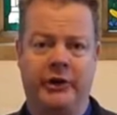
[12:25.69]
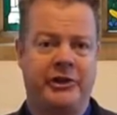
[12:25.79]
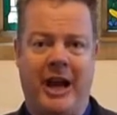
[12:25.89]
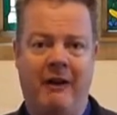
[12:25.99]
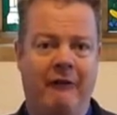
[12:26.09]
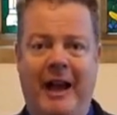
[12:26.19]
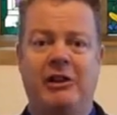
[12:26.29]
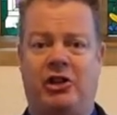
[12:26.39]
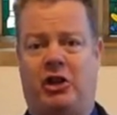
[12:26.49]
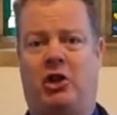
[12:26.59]

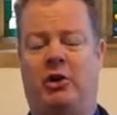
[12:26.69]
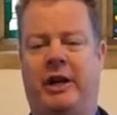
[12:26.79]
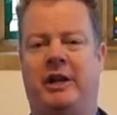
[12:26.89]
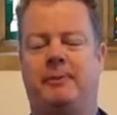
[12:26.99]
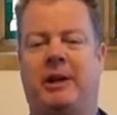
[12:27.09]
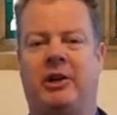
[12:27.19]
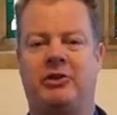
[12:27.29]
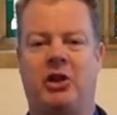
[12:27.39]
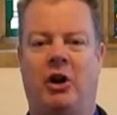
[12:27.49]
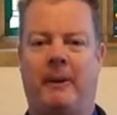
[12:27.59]
salvation on it, because
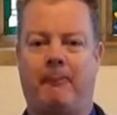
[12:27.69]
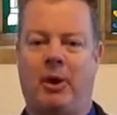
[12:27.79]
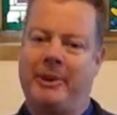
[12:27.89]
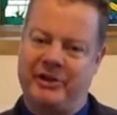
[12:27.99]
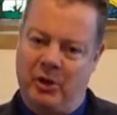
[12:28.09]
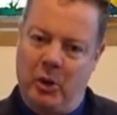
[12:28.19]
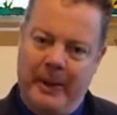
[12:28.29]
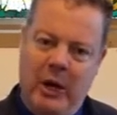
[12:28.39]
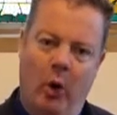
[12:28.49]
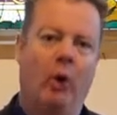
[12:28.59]
God had promised it would
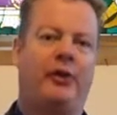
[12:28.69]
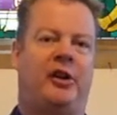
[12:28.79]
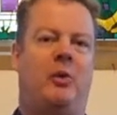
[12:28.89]
be all through